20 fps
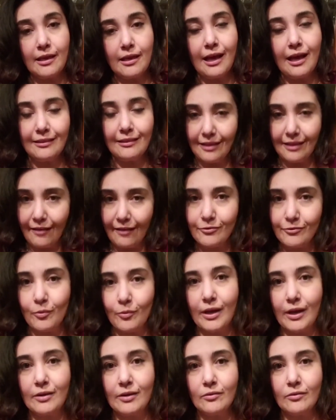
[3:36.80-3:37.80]
a loved
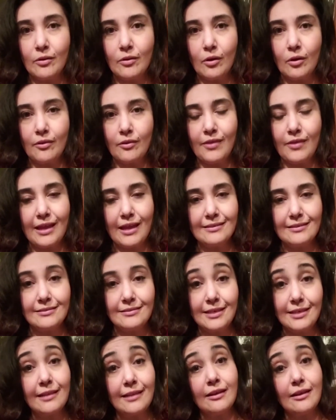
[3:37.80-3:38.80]
one that is
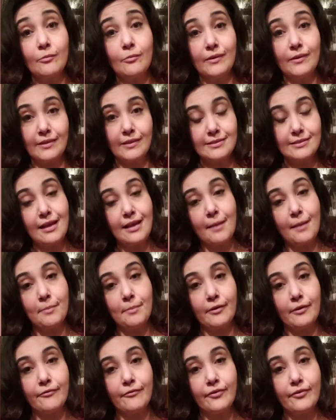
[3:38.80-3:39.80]
dealing with this type
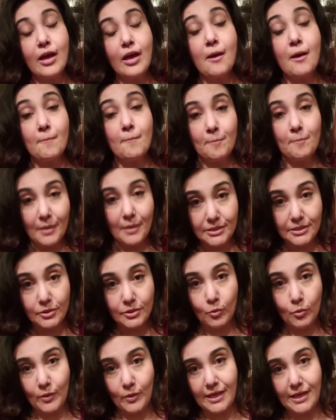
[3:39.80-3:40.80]
of
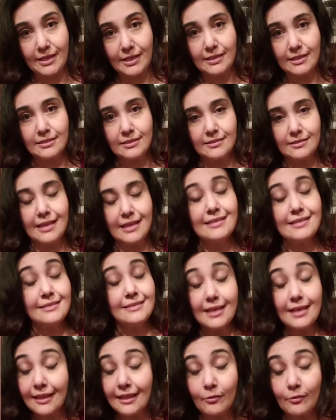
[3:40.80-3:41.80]
muscle weakness, that is
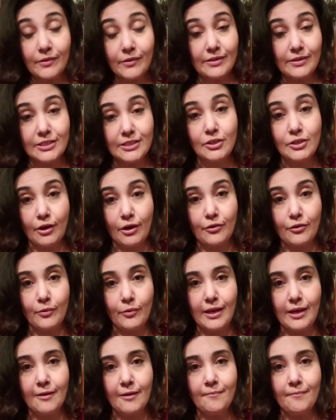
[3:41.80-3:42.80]
dealing with
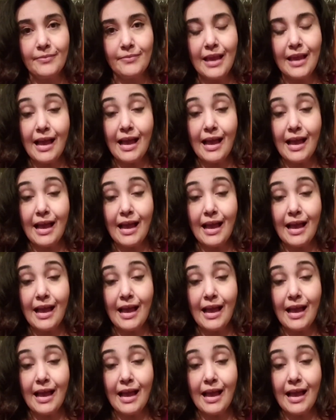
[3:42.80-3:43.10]
dysarthria,